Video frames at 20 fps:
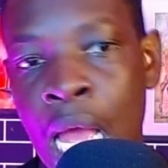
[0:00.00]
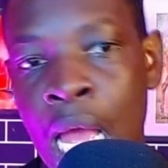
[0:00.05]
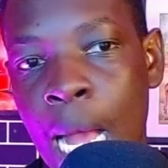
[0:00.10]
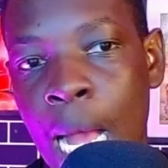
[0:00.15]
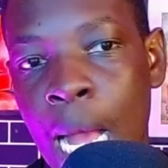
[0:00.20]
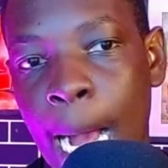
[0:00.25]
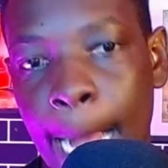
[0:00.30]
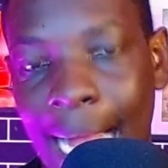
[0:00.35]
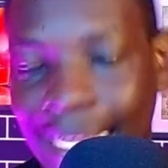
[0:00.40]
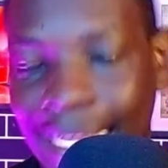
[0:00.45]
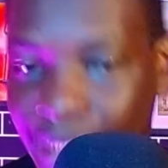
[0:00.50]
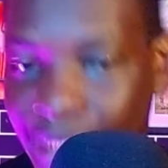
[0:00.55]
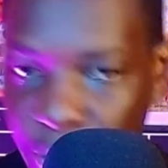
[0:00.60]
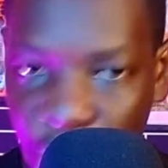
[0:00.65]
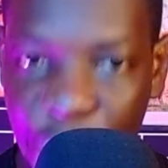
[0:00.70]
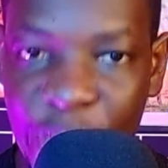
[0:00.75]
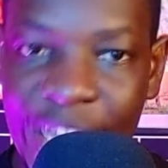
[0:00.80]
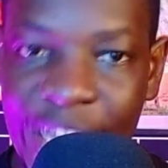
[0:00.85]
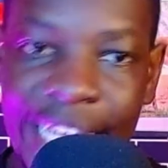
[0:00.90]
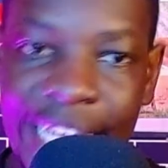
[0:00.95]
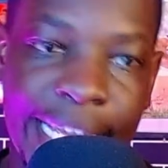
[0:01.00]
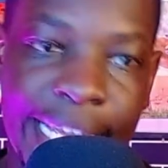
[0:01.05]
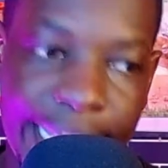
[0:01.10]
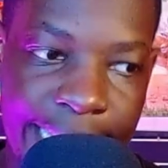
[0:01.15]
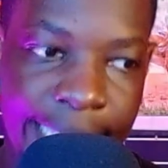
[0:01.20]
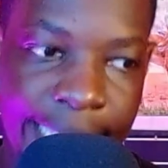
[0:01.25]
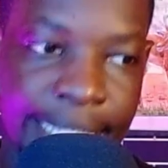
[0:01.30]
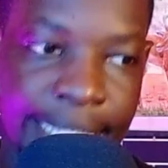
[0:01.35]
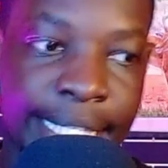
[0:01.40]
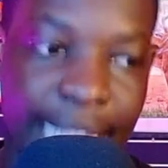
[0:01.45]
I still think he
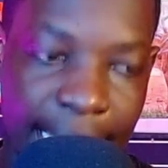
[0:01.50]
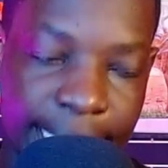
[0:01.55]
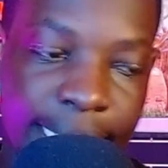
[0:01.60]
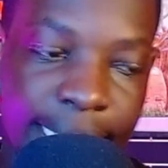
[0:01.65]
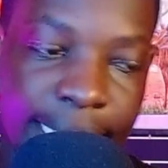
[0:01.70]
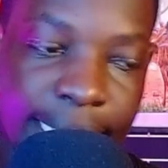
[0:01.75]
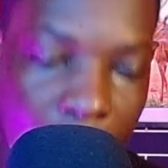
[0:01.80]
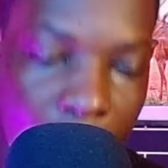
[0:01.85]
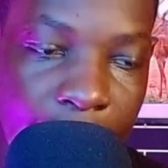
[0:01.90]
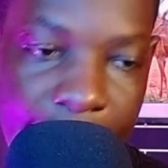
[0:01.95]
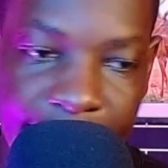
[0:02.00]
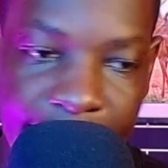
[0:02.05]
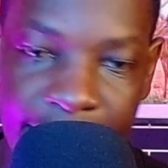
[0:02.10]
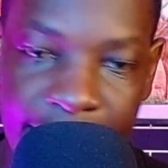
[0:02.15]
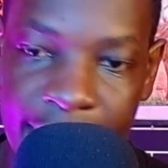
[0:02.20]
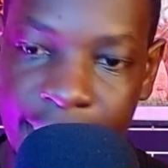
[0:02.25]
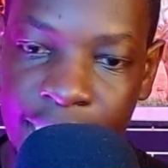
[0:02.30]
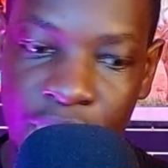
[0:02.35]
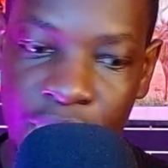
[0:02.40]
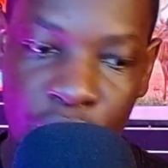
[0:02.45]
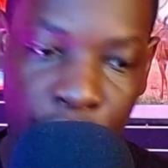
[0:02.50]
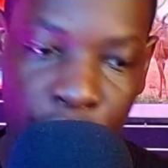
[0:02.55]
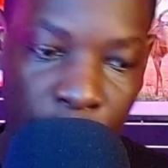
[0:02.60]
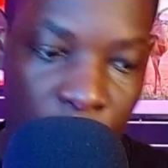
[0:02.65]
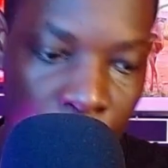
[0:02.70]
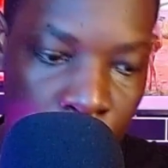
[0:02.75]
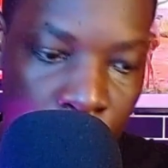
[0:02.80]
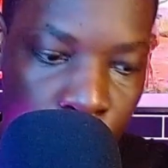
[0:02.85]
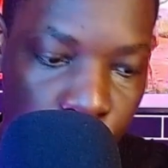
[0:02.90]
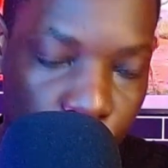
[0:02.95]
is that guy that is
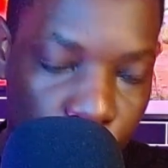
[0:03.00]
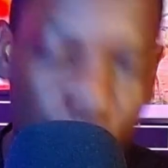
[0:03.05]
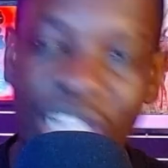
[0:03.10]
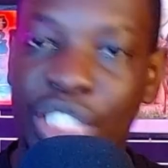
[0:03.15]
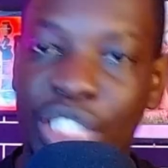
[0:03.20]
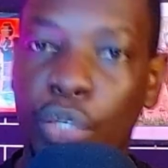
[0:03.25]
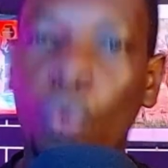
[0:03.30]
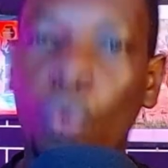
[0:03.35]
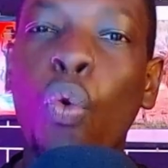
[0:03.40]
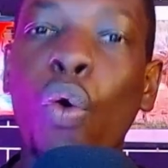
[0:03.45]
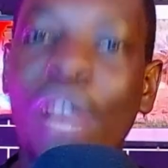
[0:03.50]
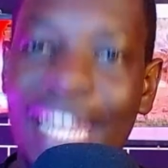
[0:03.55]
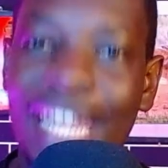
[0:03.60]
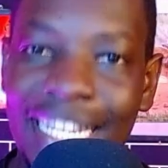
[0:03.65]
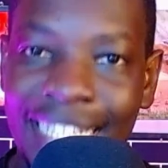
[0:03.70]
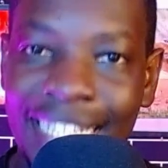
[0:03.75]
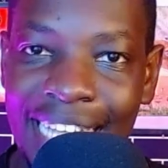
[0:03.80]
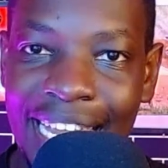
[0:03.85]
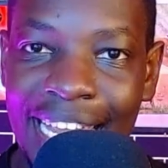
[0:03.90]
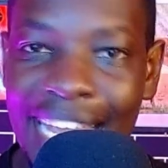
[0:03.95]
just quality.